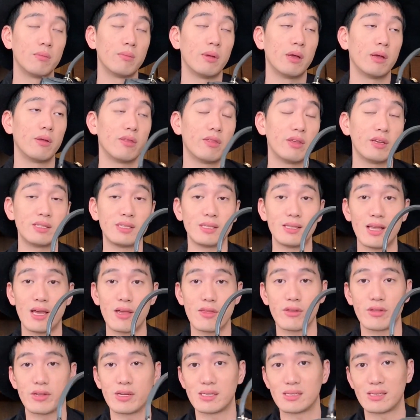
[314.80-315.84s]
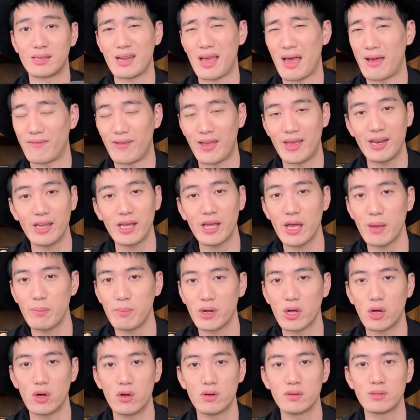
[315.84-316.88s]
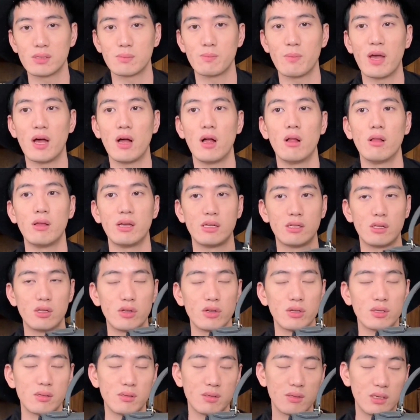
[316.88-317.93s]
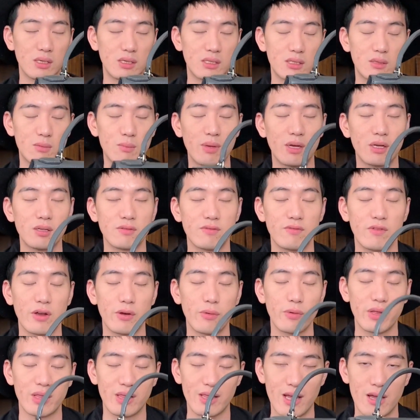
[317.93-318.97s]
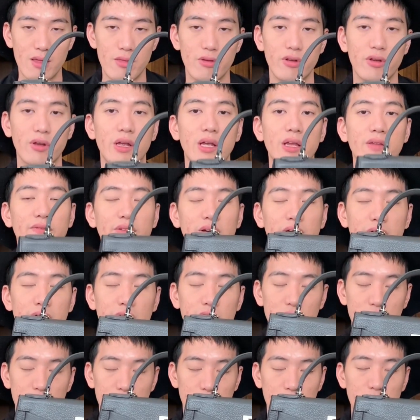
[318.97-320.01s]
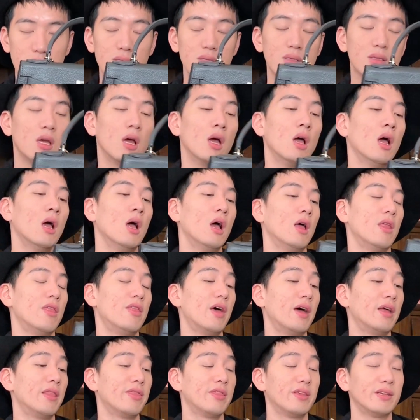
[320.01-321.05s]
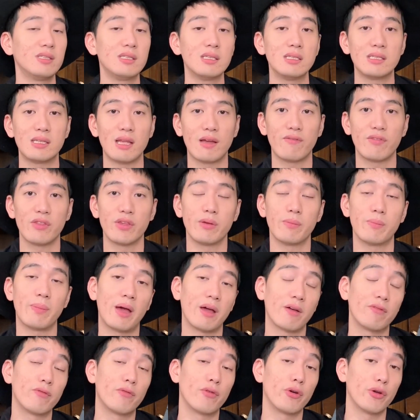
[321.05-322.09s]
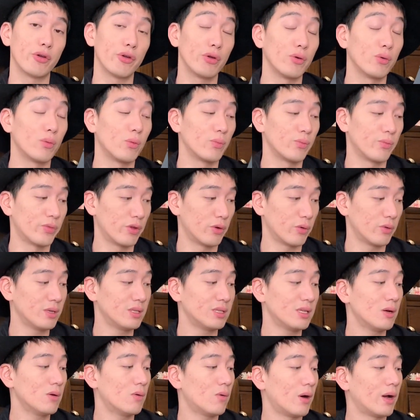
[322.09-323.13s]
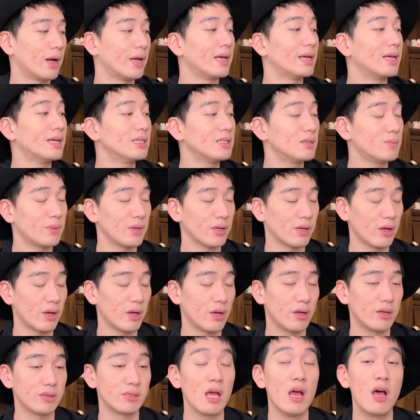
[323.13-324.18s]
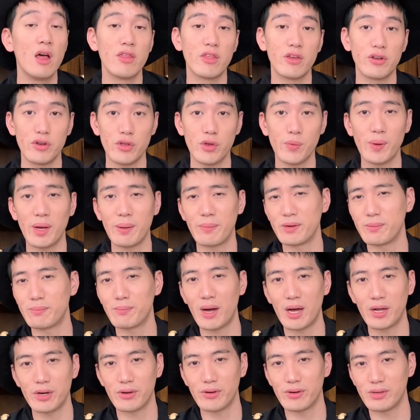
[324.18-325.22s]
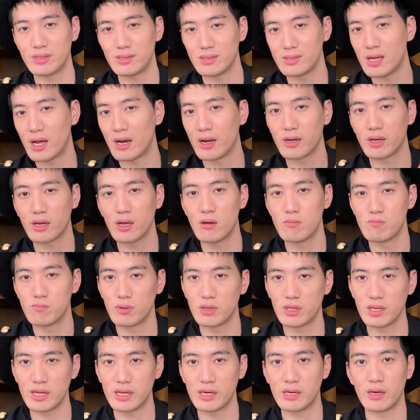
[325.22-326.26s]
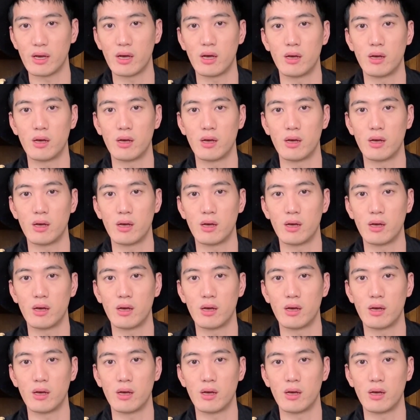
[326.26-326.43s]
this leather doesn't have any chemical smell, it smells very leathery, very luxe, then this is definitely a bag for you. The reason why is because the new model is not a complete